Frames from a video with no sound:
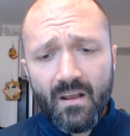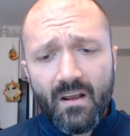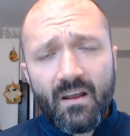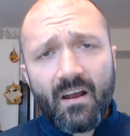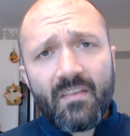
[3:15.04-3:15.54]

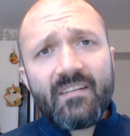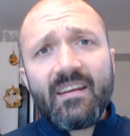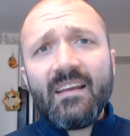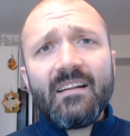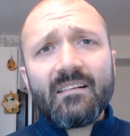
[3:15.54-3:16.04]
The
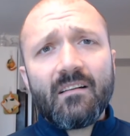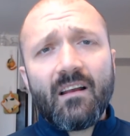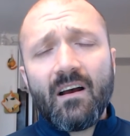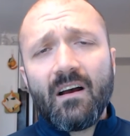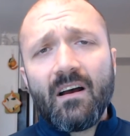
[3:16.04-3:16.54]
second
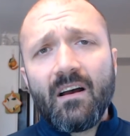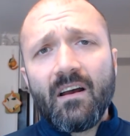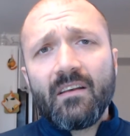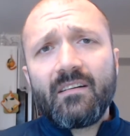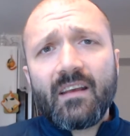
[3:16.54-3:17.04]

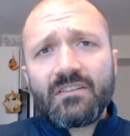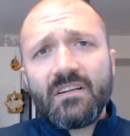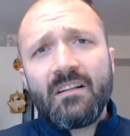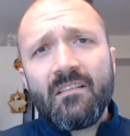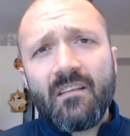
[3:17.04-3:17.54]
section,
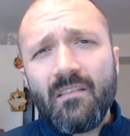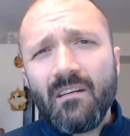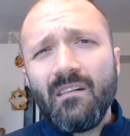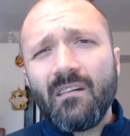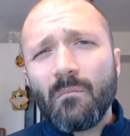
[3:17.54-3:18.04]
and
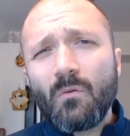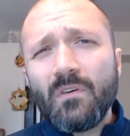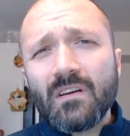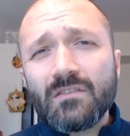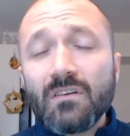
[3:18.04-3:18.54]
this is something we
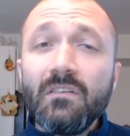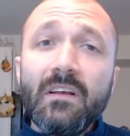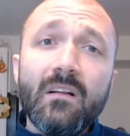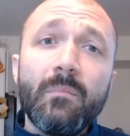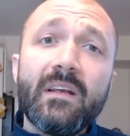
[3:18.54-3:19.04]
touched a
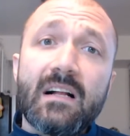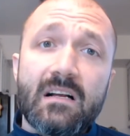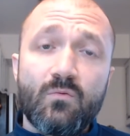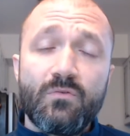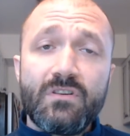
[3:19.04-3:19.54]
little bit
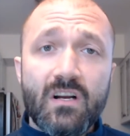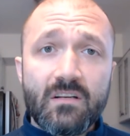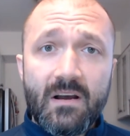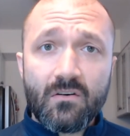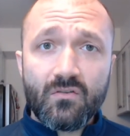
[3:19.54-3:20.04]
on when we talked
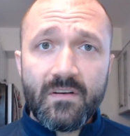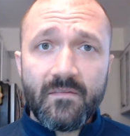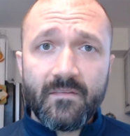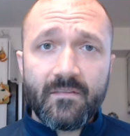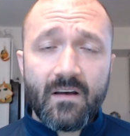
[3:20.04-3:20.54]
about
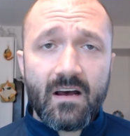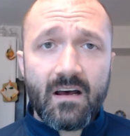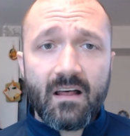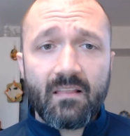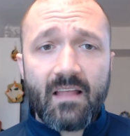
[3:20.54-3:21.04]
grief
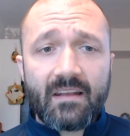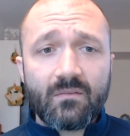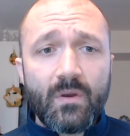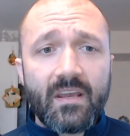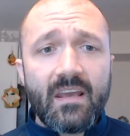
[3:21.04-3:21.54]
last
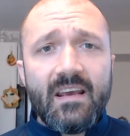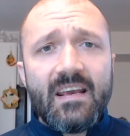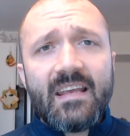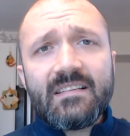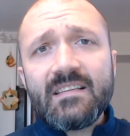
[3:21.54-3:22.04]
week,
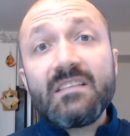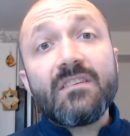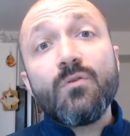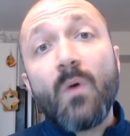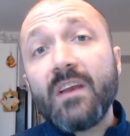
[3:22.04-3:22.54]
is the
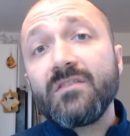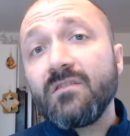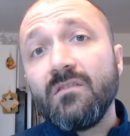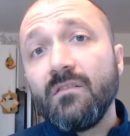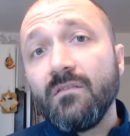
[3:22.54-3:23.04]

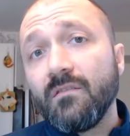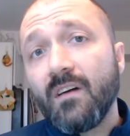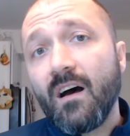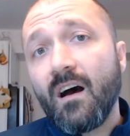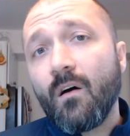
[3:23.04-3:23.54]

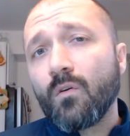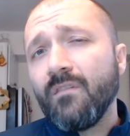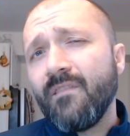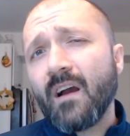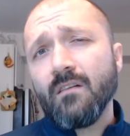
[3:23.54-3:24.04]
situational or
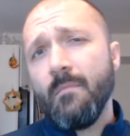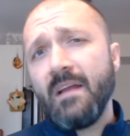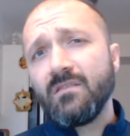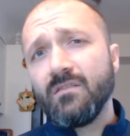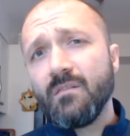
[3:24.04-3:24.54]

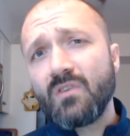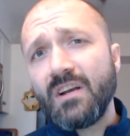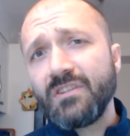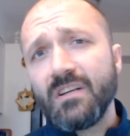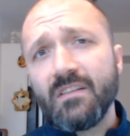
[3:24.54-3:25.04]
environmental
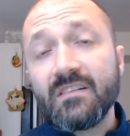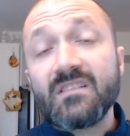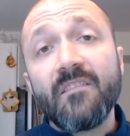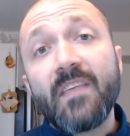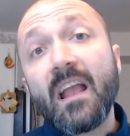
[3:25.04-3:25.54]
depression, the
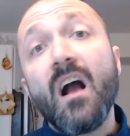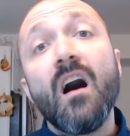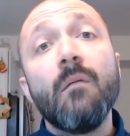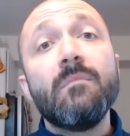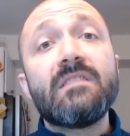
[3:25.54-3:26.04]
stuff that
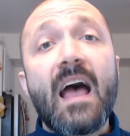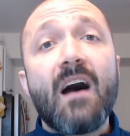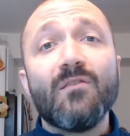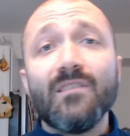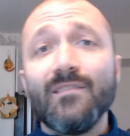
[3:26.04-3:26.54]
comes
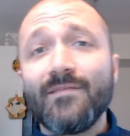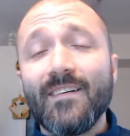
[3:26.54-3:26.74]
out of